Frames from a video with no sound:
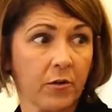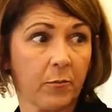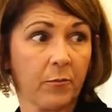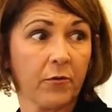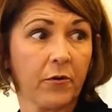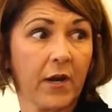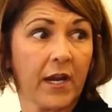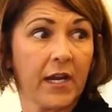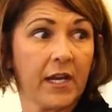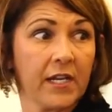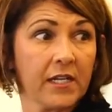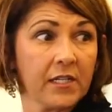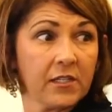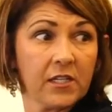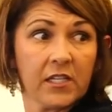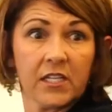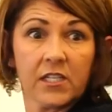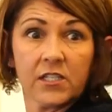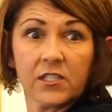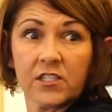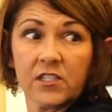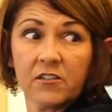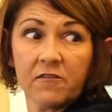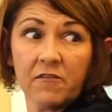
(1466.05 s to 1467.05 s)
the brain
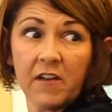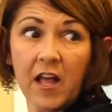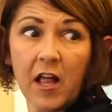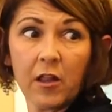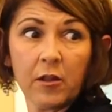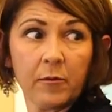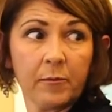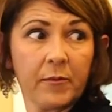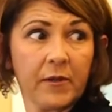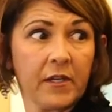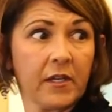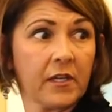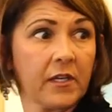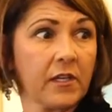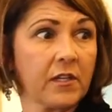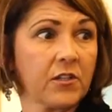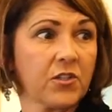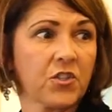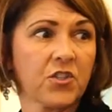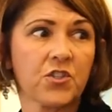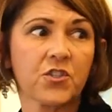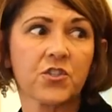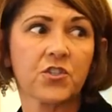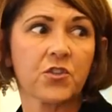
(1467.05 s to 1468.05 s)
is developing
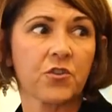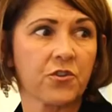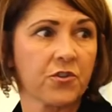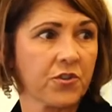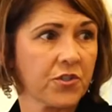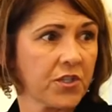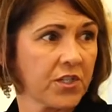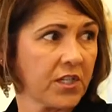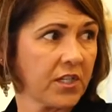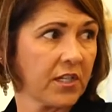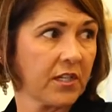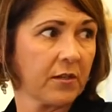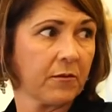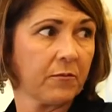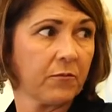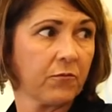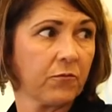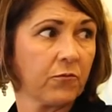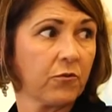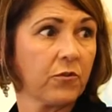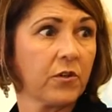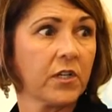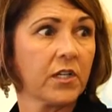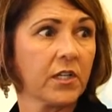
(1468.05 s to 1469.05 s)
and surging
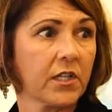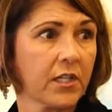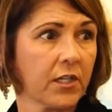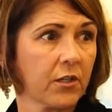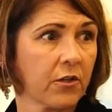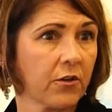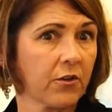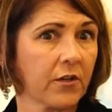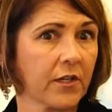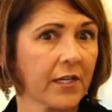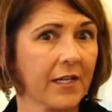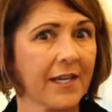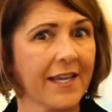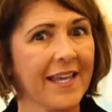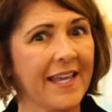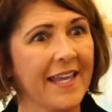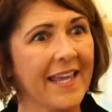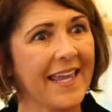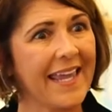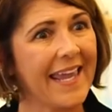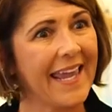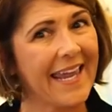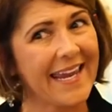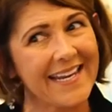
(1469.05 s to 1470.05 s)
and really learning
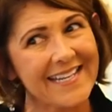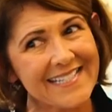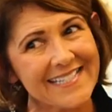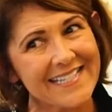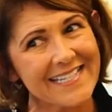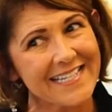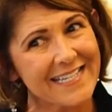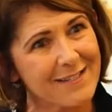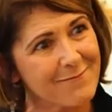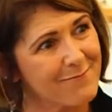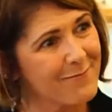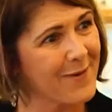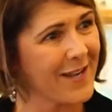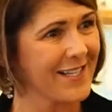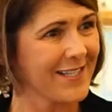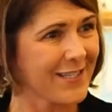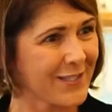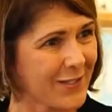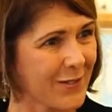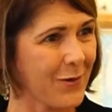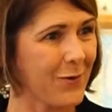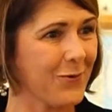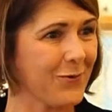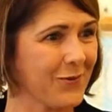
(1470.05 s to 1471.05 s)
18
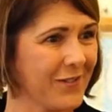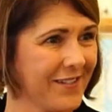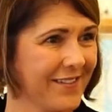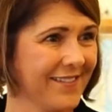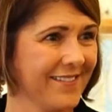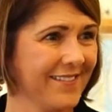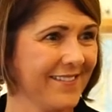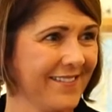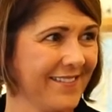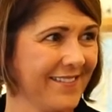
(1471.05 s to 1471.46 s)
months old.